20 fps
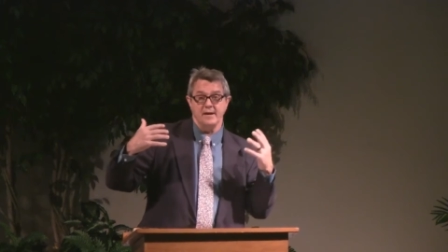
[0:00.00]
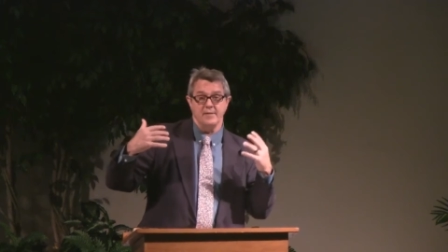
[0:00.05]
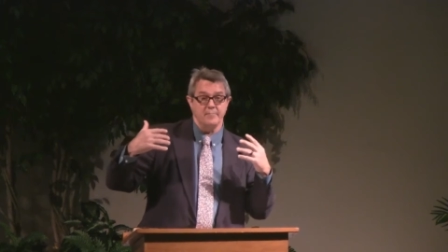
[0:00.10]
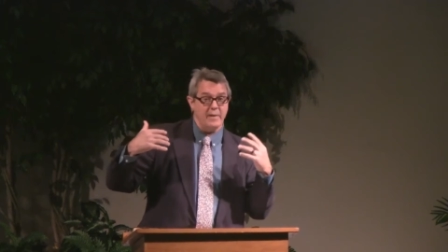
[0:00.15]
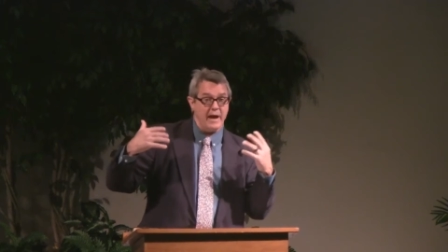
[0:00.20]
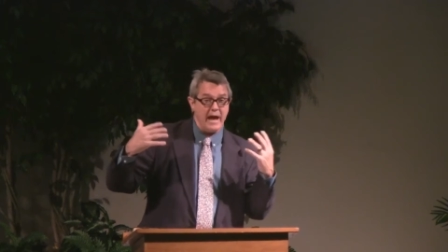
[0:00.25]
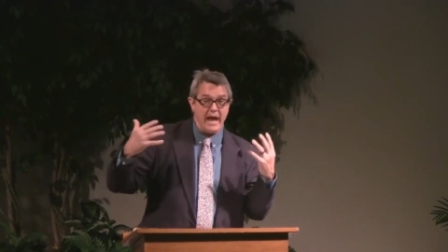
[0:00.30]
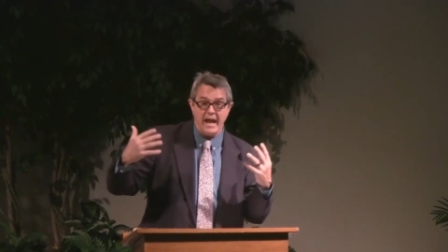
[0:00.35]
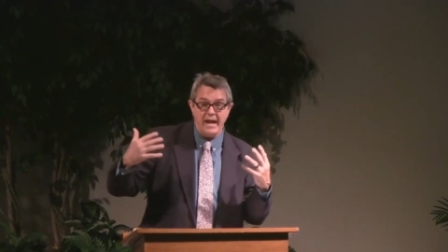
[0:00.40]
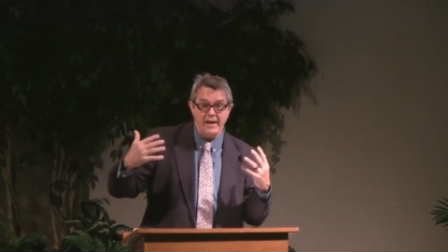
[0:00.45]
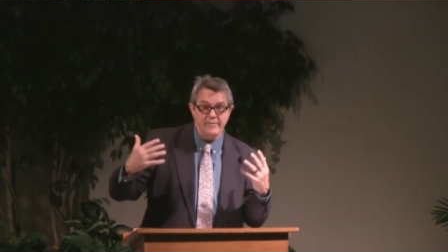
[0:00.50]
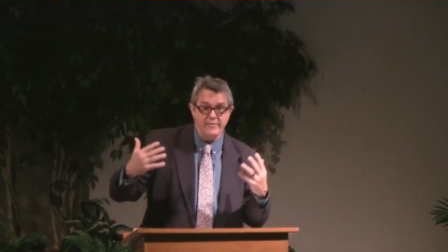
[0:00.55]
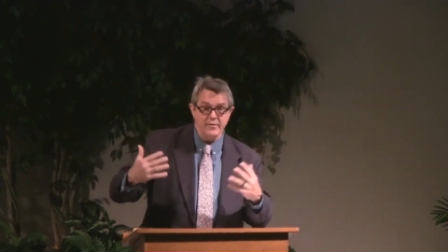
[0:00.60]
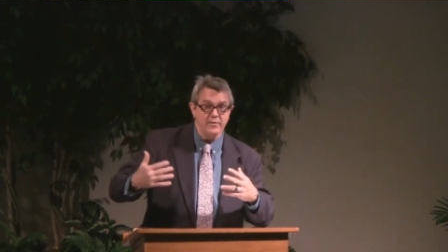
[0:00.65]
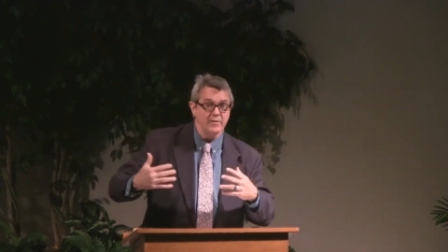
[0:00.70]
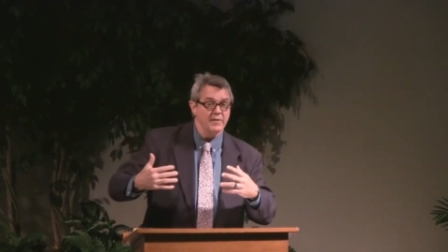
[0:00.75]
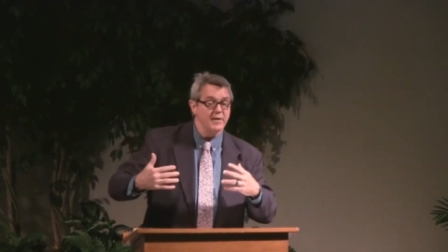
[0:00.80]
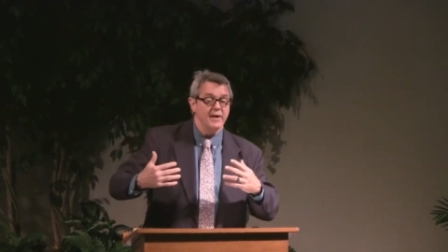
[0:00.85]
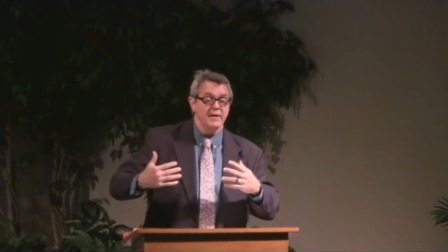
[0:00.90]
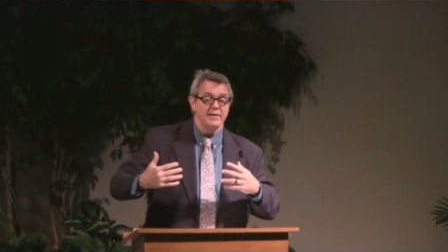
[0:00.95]

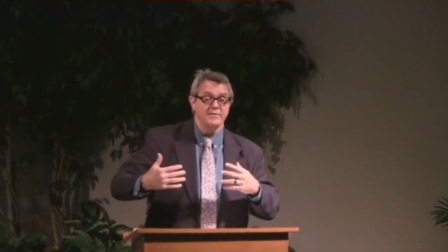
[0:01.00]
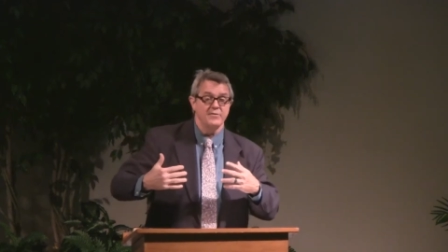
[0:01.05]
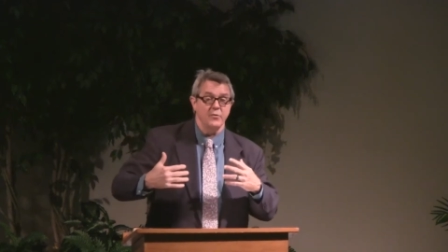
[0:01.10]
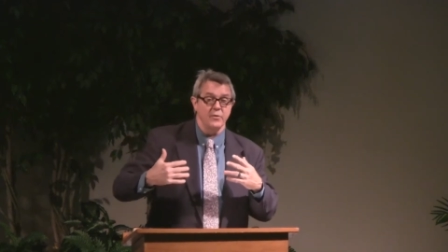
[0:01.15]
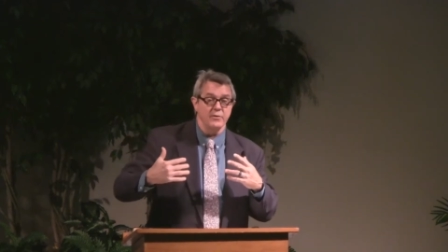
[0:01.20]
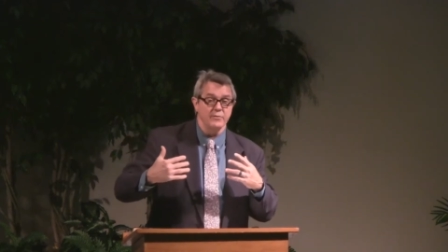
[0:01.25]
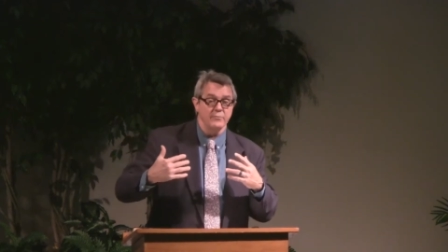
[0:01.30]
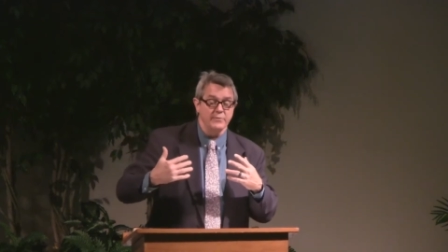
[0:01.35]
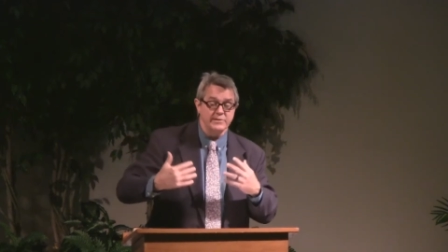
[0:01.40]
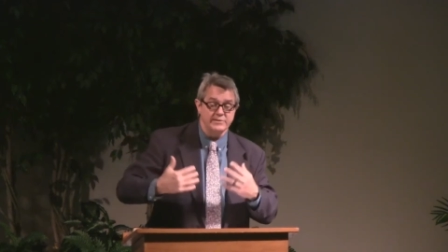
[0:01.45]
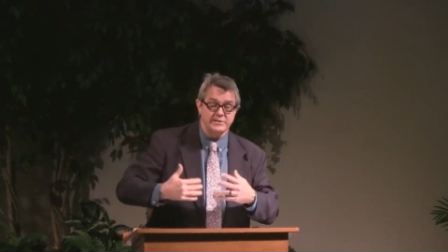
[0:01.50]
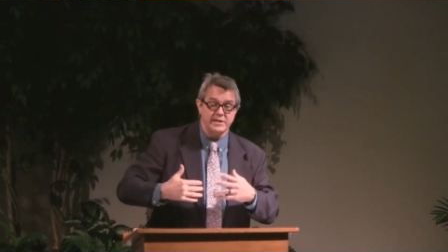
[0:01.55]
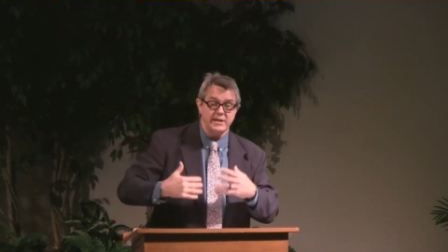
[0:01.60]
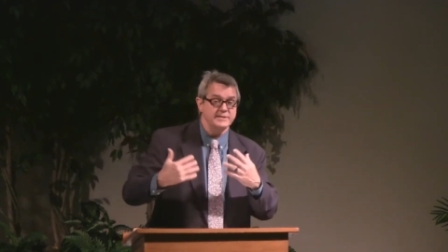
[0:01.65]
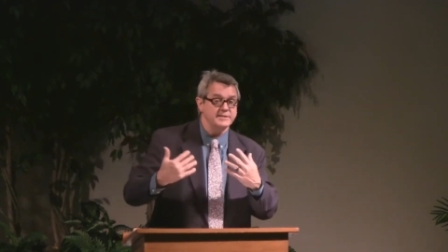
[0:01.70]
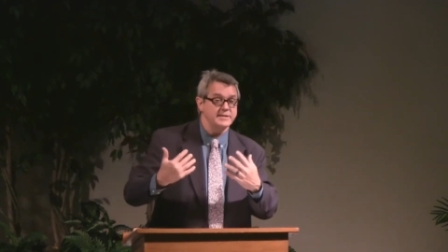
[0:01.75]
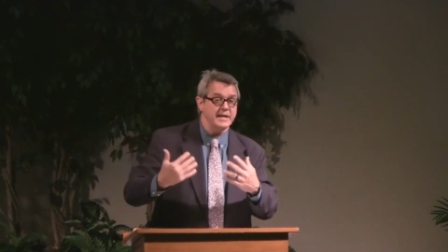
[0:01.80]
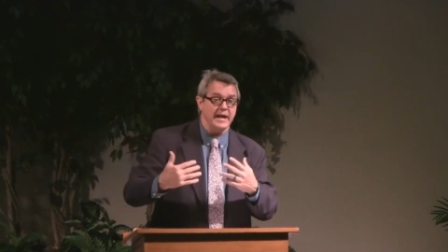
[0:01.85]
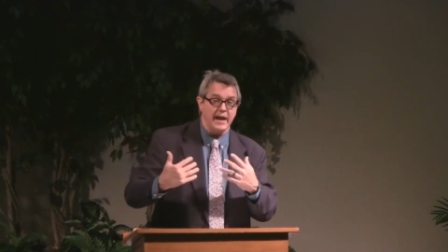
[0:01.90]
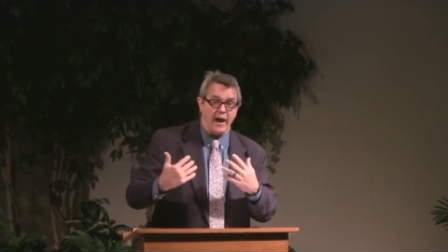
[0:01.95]
behavior to
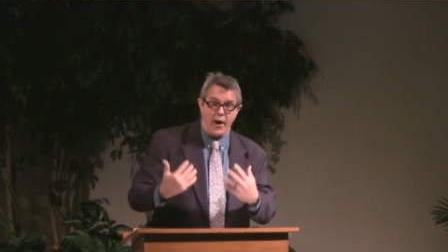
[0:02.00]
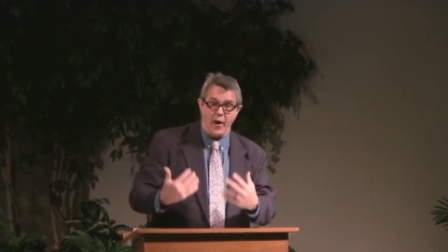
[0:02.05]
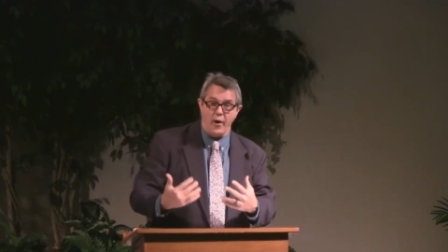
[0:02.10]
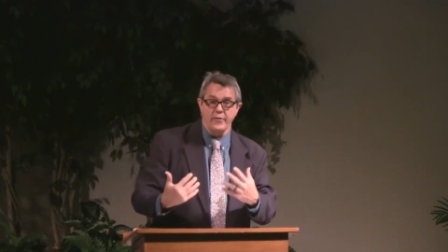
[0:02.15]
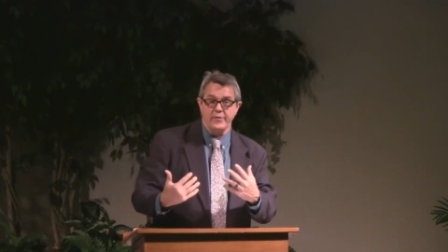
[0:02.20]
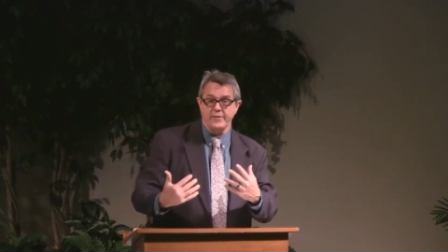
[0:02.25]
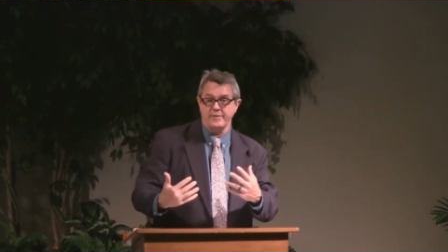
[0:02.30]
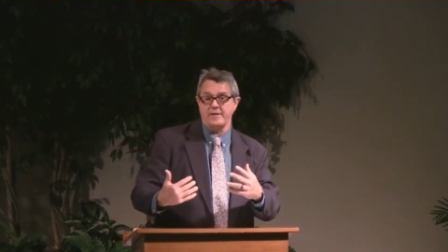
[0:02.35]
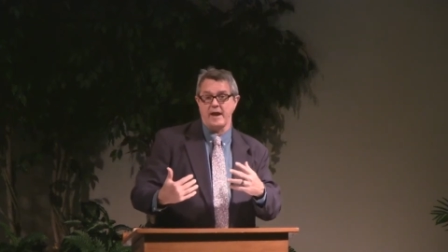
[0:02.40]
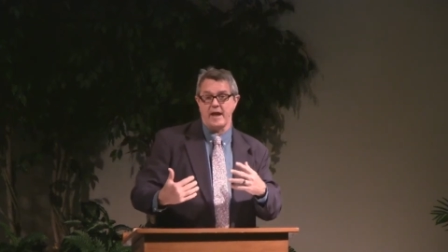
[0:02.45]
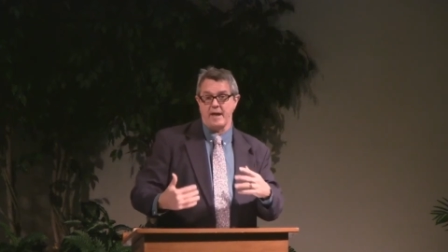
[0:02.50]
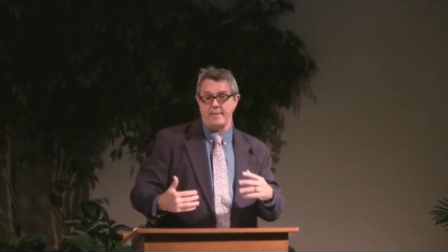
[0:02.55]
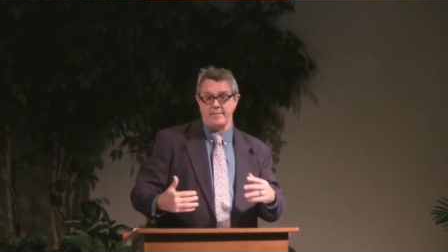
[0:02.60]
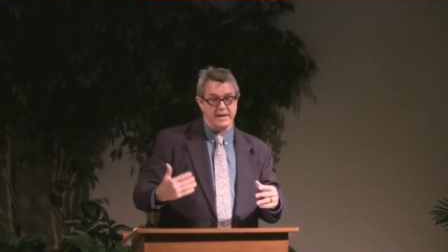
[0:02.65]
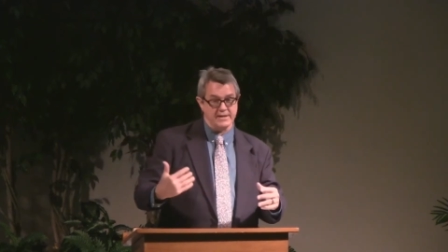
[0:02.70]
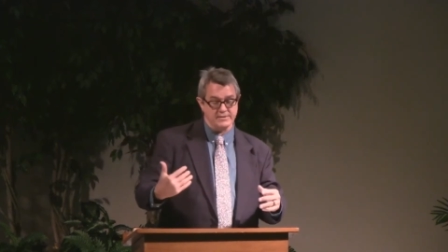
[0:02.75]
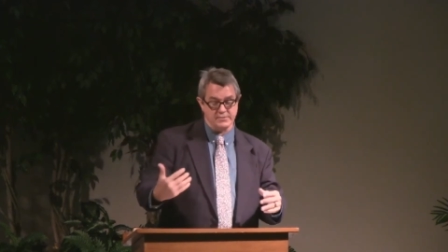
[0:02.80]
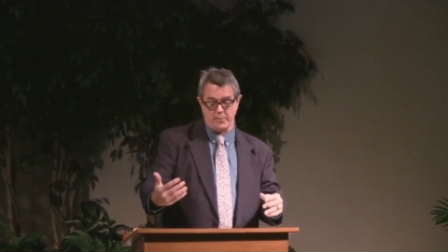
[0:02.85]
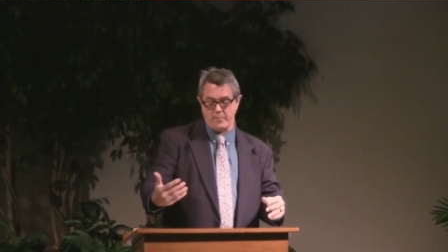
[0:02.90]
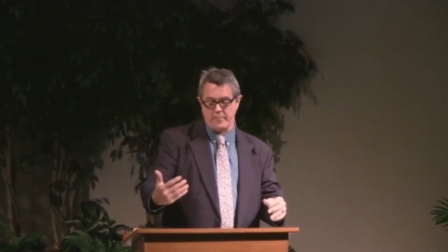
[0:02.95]
resist that all the time.
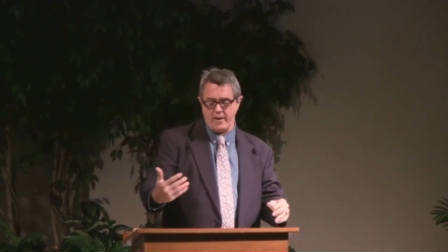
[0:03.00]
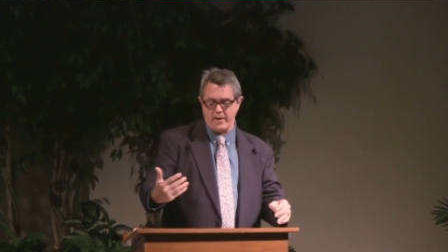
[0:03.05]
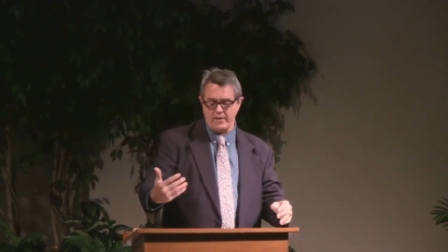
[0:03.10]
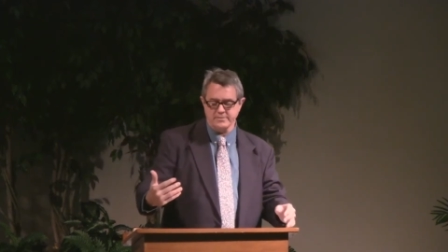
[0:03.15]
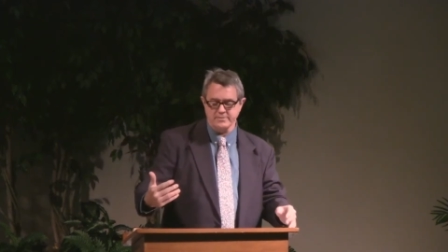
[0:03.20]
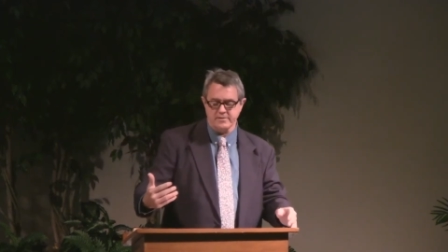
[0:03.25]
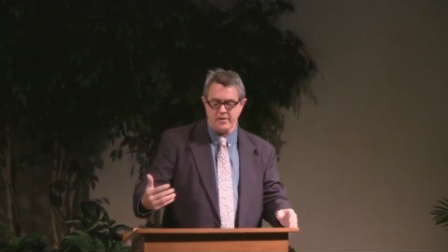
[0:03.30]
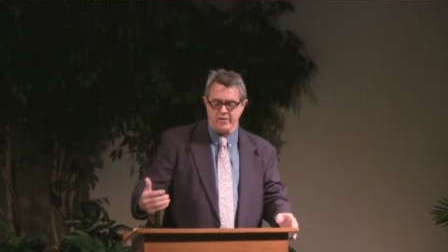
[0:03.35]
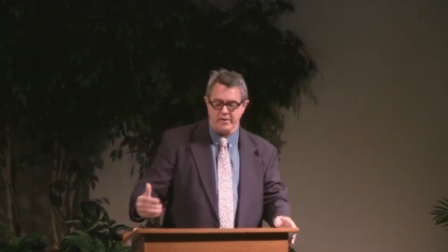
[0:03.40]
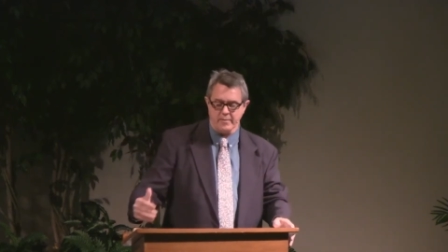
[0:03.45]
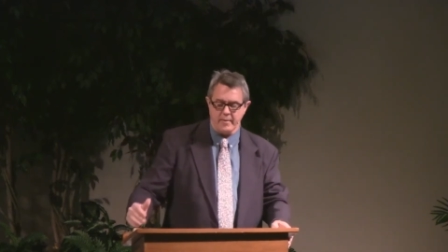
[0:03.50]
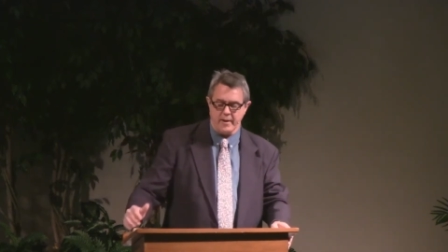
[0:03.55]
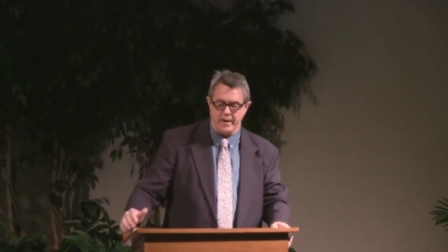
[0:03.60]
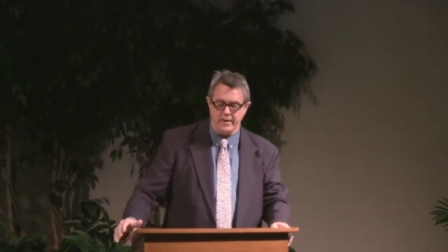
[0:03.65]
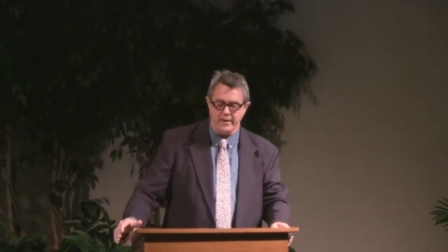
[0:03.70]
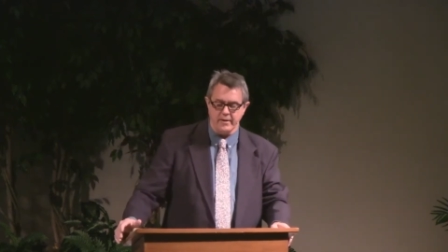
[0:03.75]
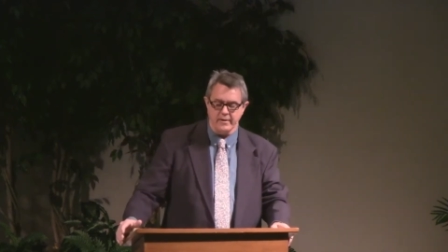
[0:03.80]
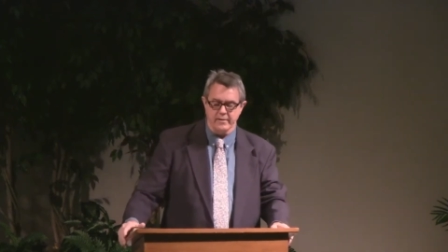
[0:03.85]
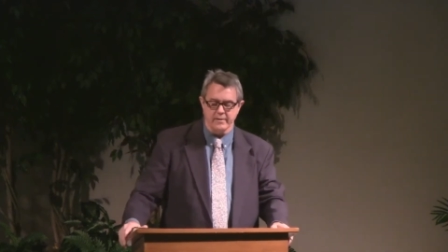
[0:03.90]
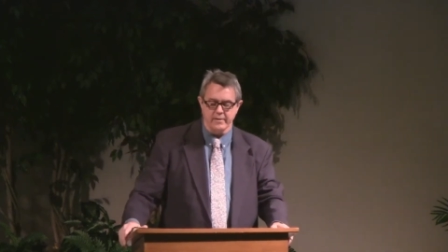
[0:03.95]
That's what Paul's talking about
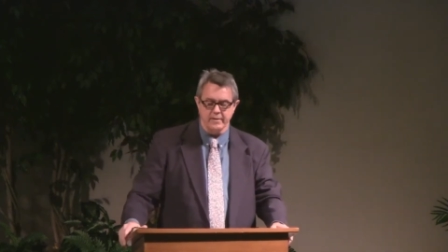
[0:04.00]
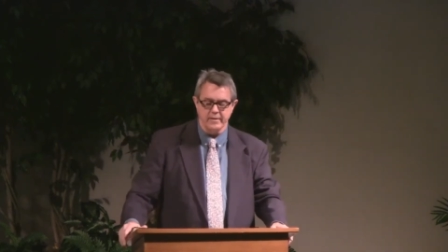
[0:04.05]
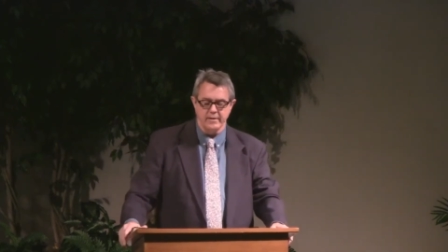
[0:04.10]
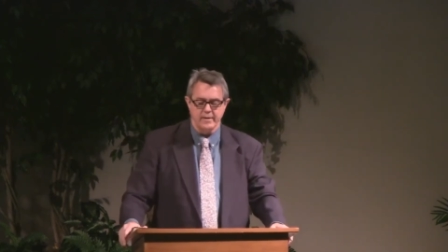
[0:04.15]
here.